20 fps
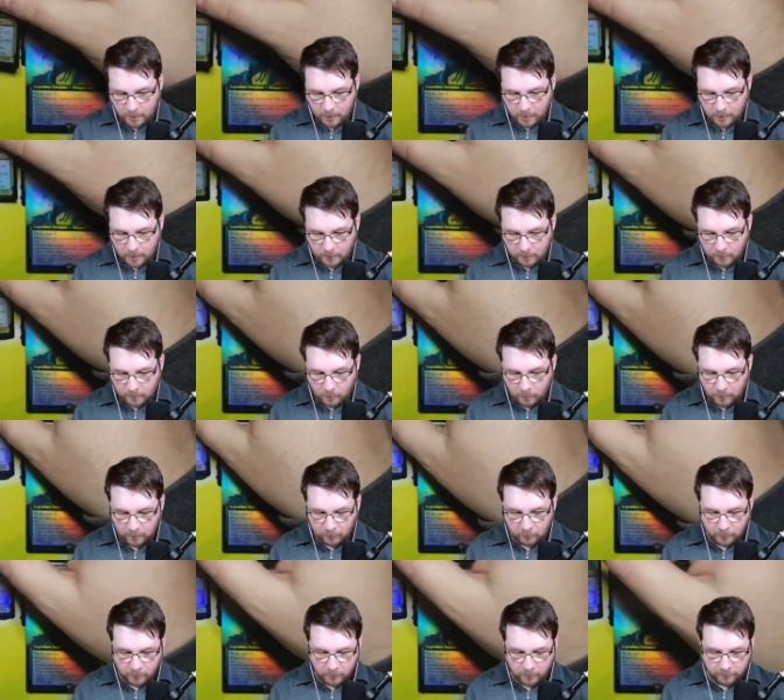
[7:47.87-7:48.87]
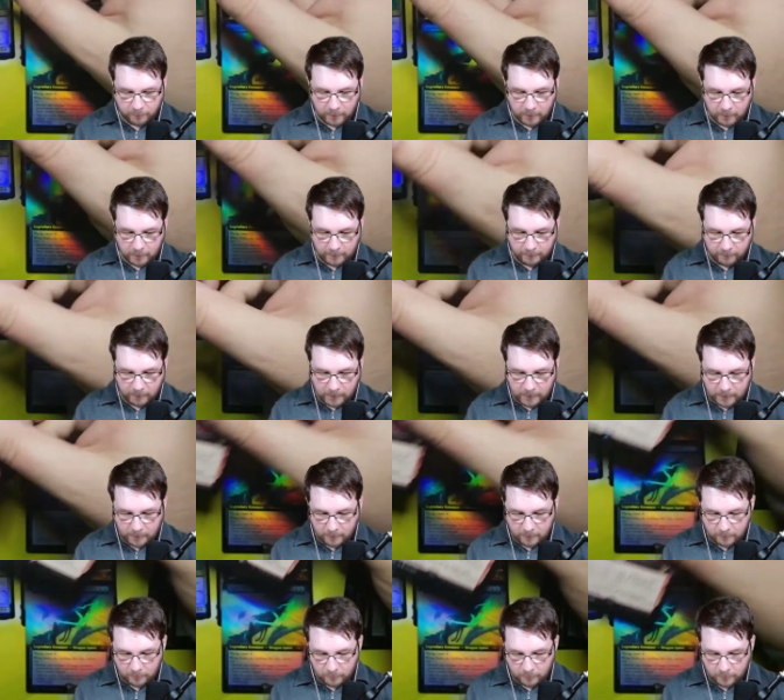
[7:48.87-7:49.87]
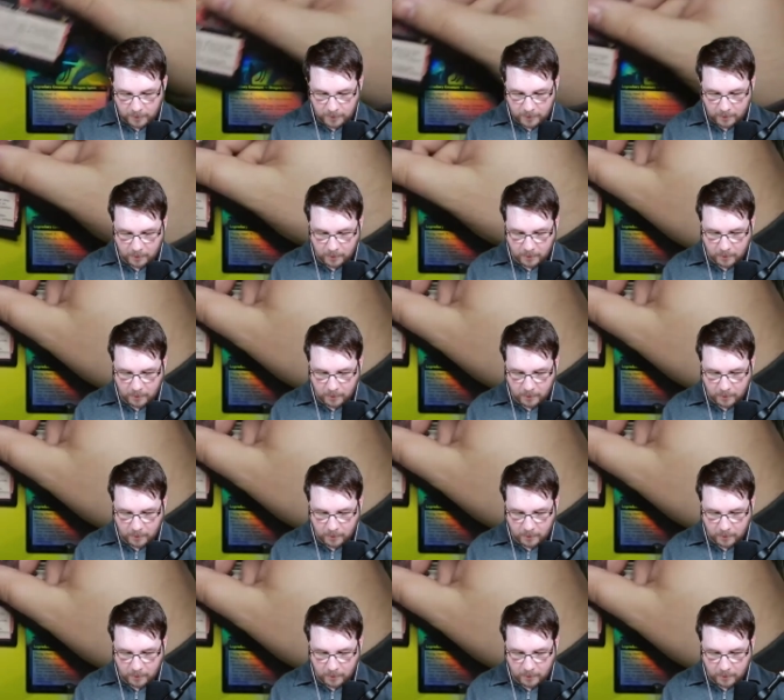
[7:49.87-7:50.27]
Unquenchable Fury for another three.